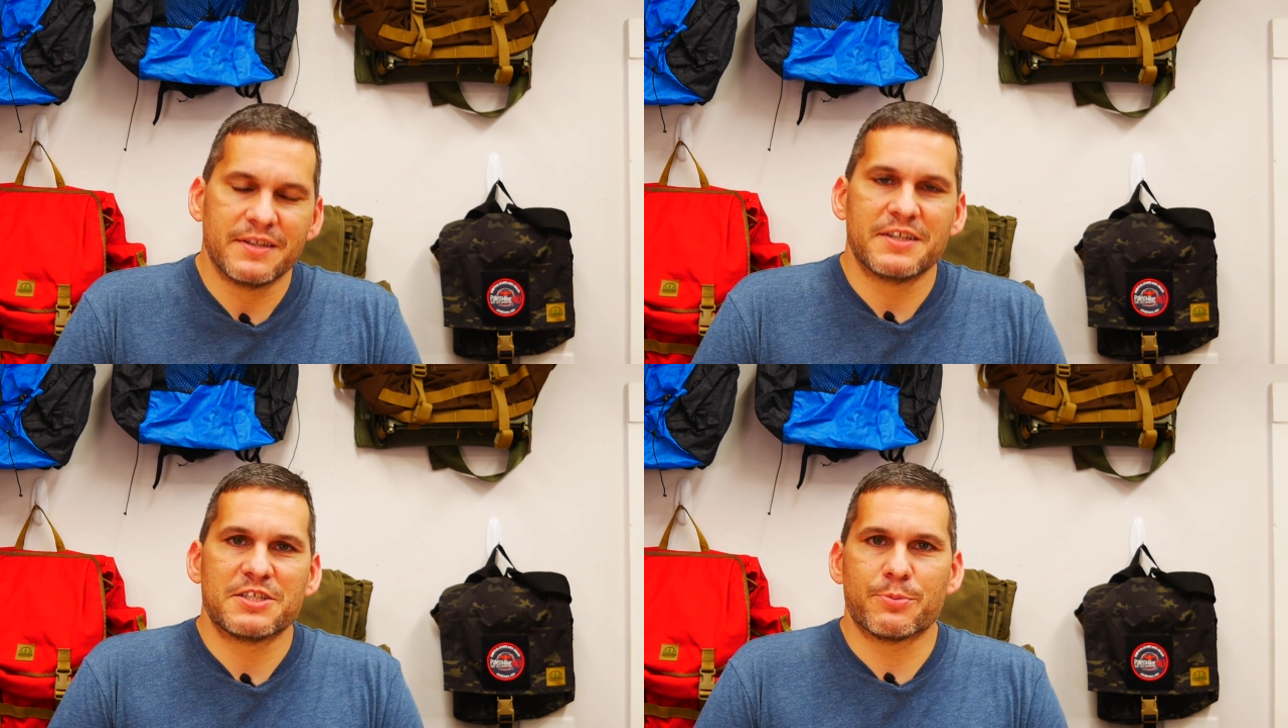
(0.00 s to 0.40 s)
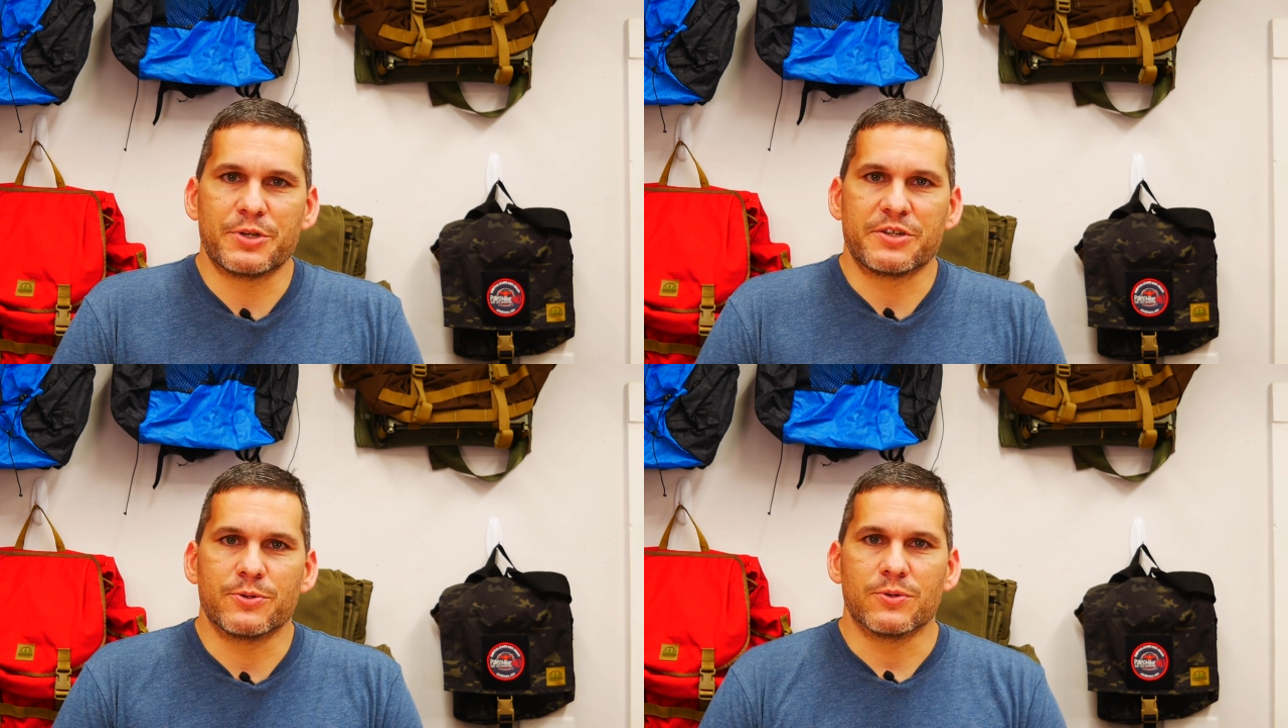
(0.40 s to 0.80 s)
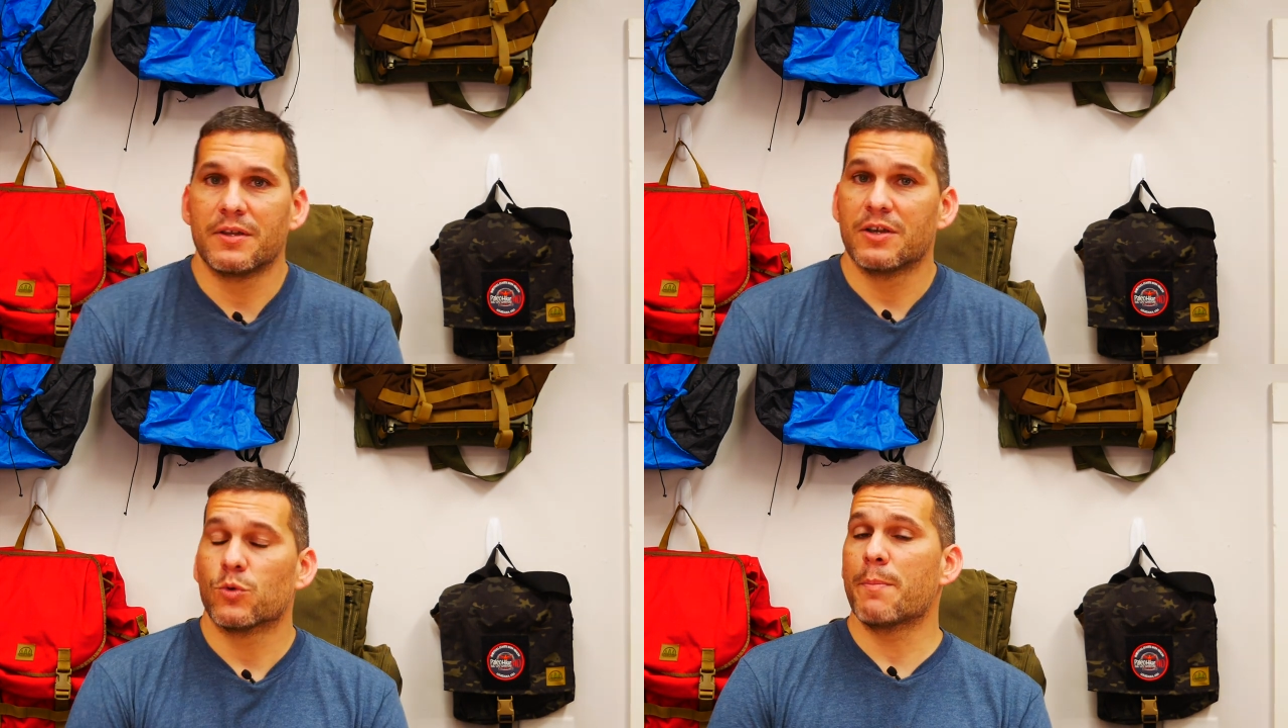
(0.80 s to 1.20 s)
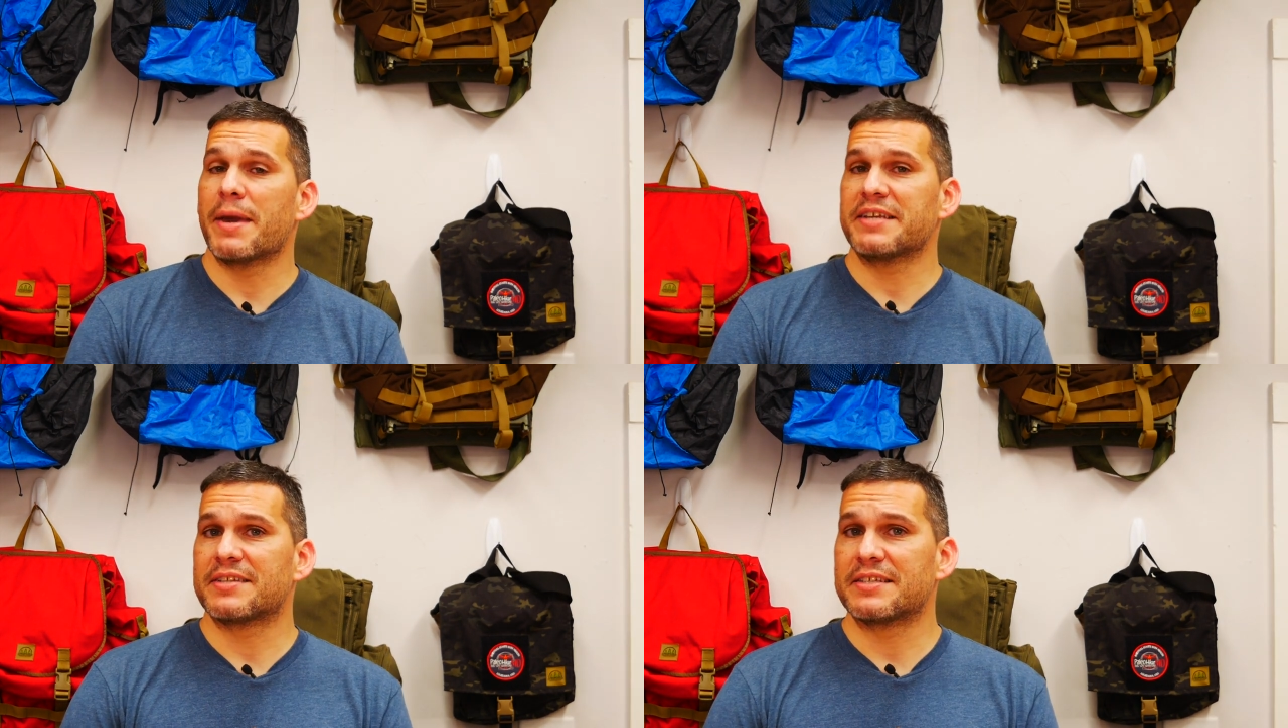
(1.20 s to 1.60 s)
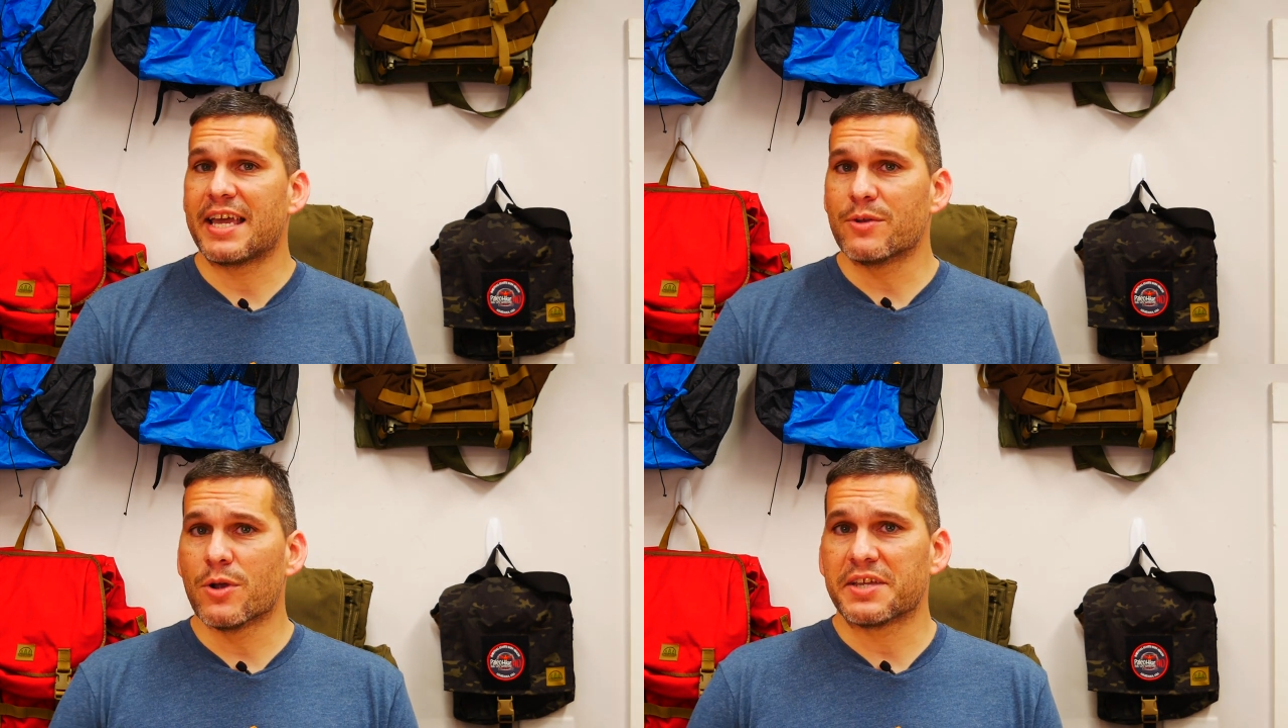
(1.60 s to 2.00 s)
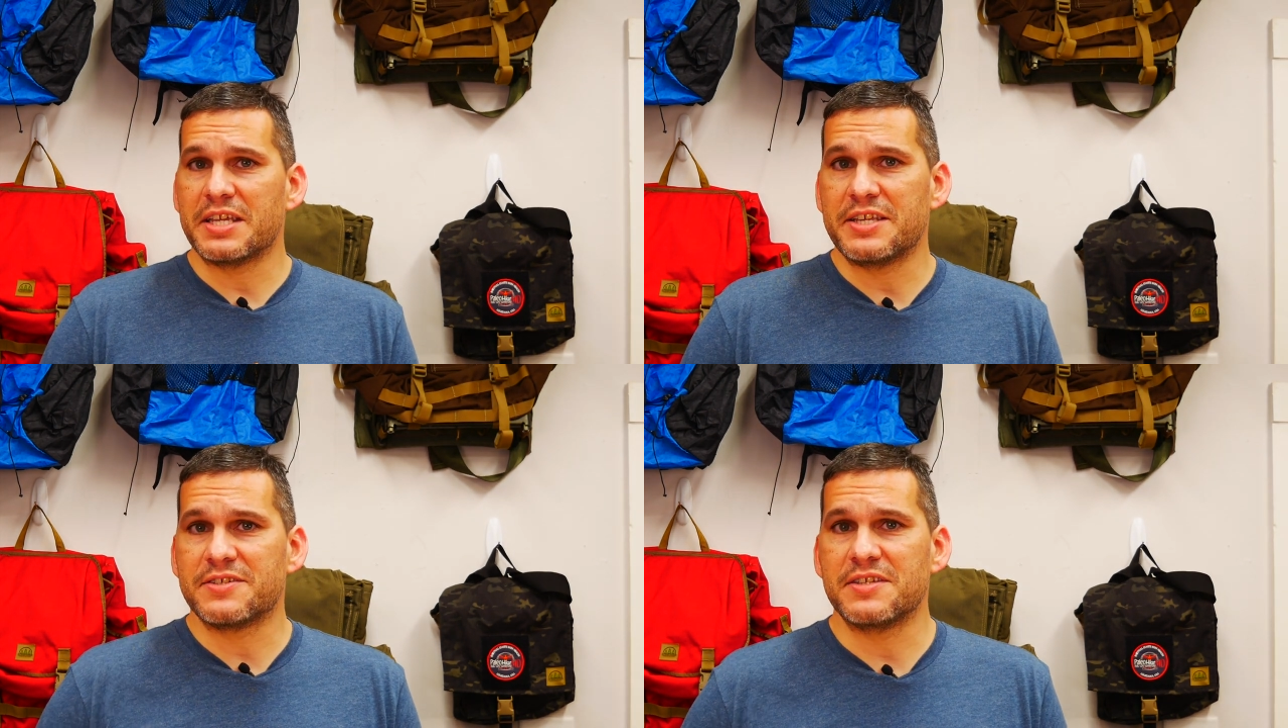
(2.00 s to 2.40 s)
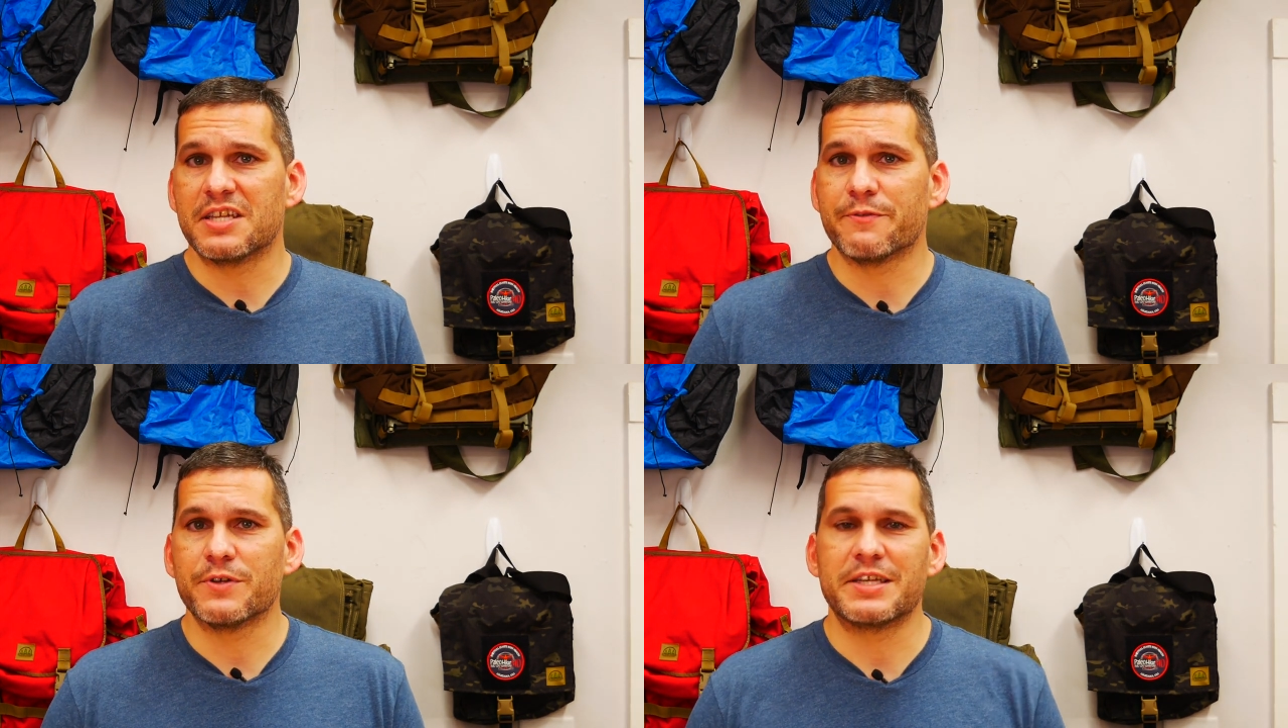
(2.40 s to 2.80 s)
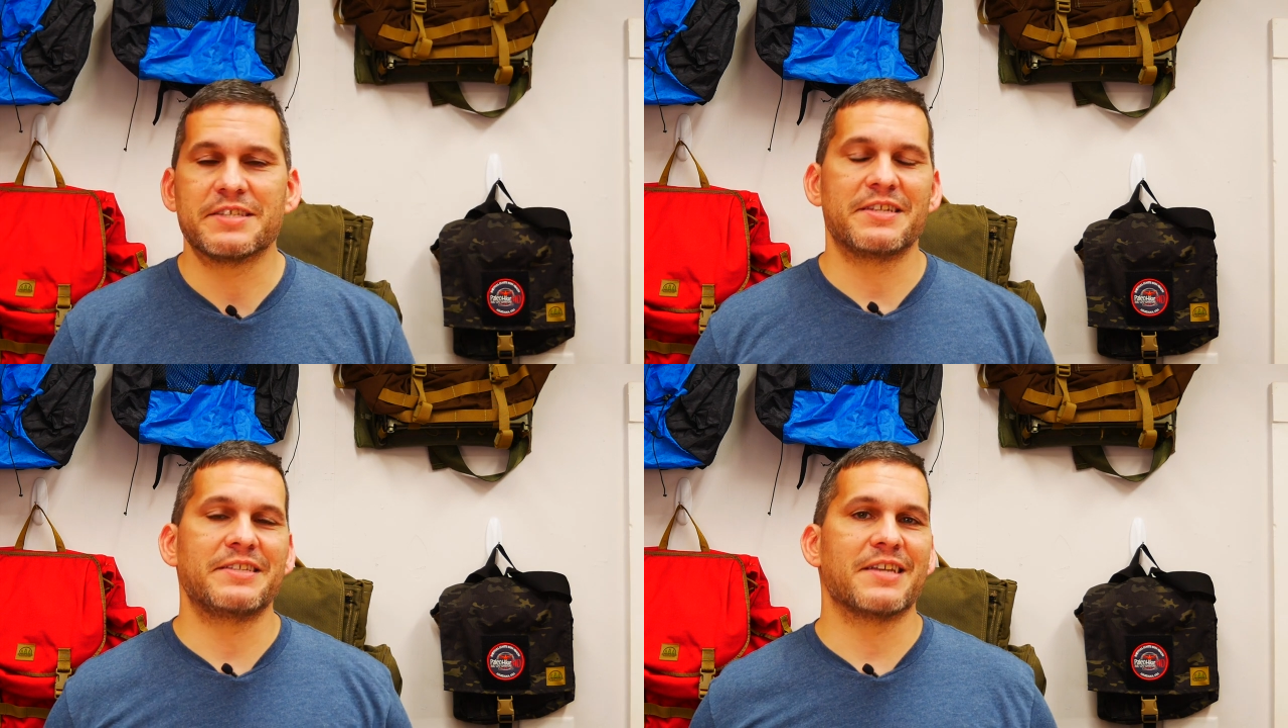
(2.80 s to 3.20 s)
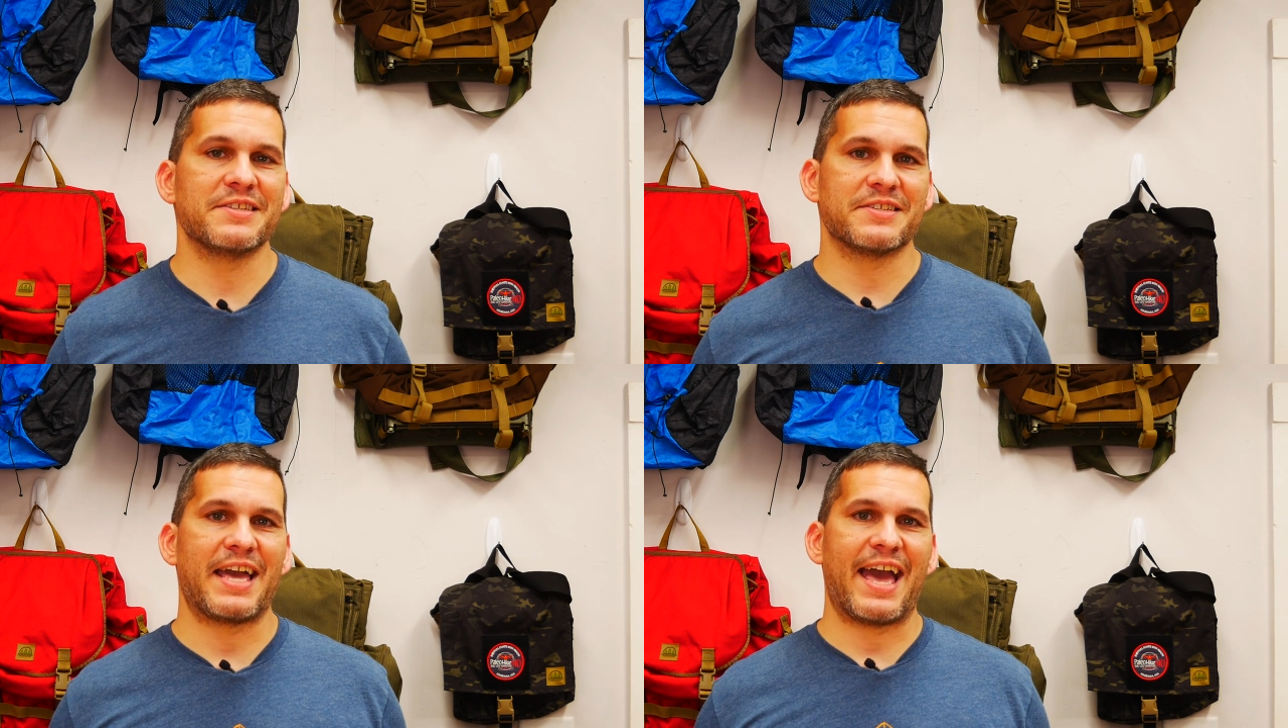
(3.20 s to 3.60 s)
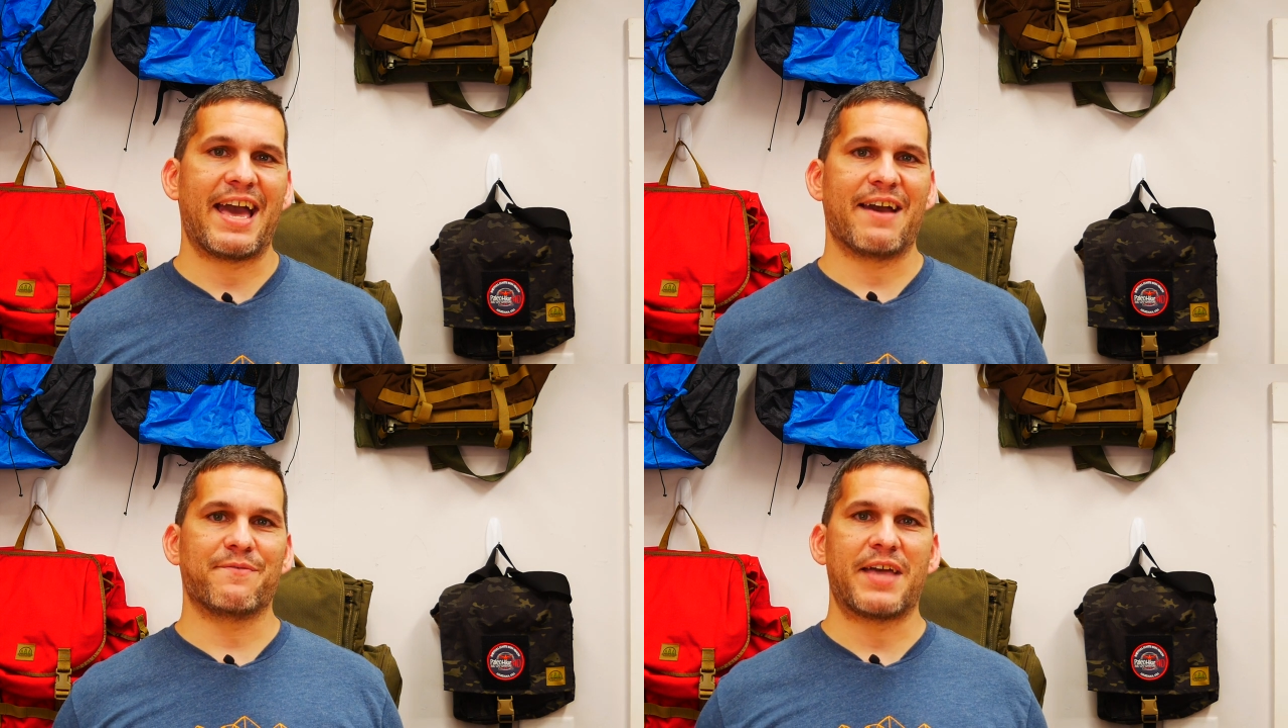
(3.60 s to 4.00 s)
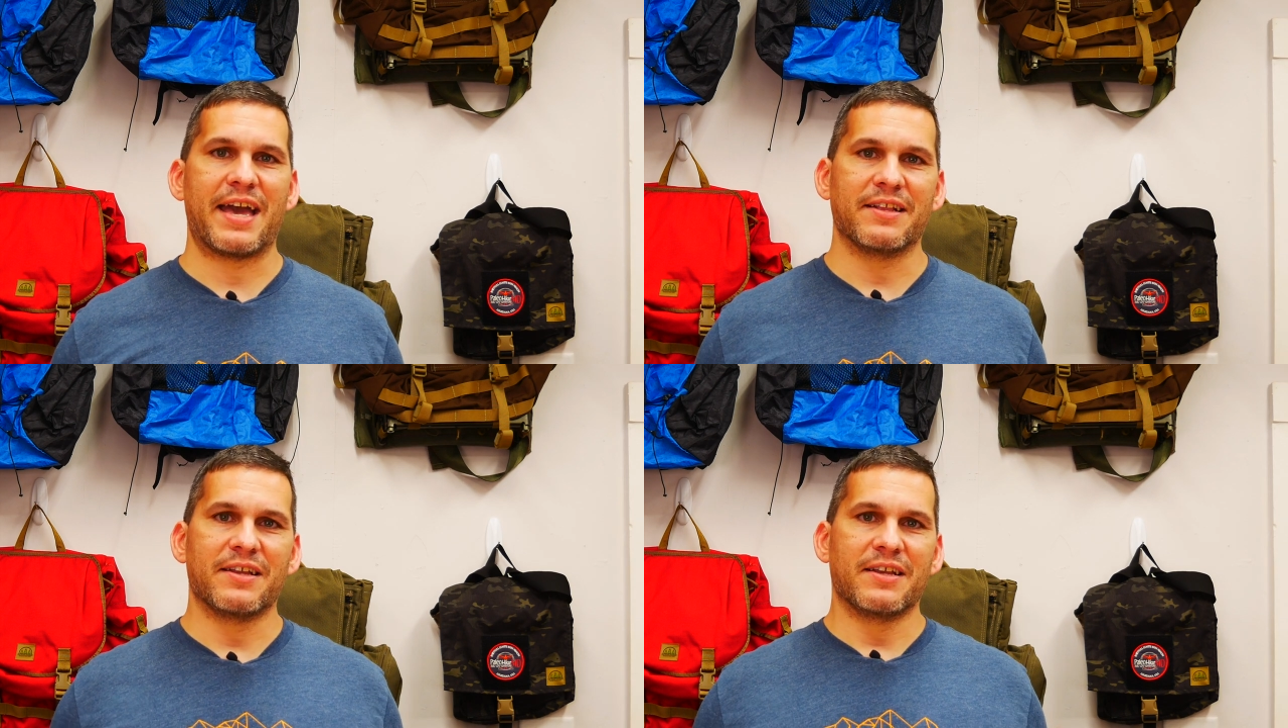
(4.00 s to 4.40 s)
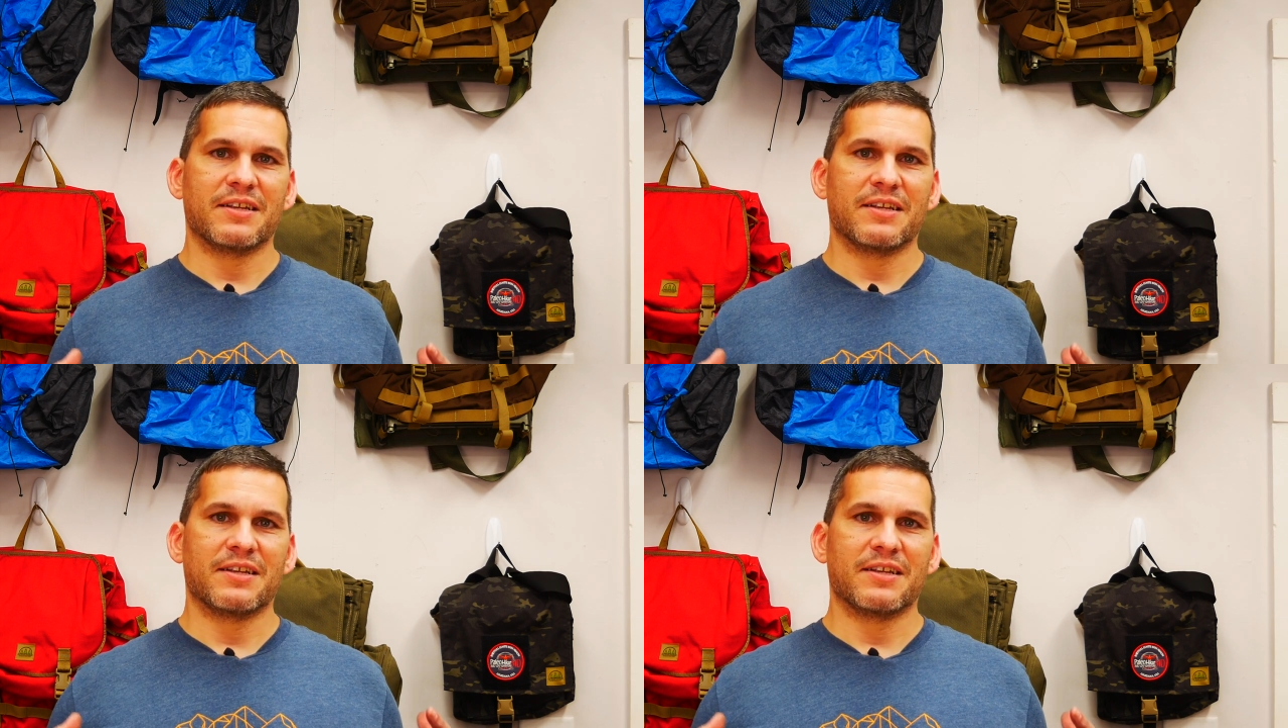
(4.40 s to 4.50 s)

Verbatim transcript: It's pretty cool. What makes the Dayruck EDC different is that it doesn't have that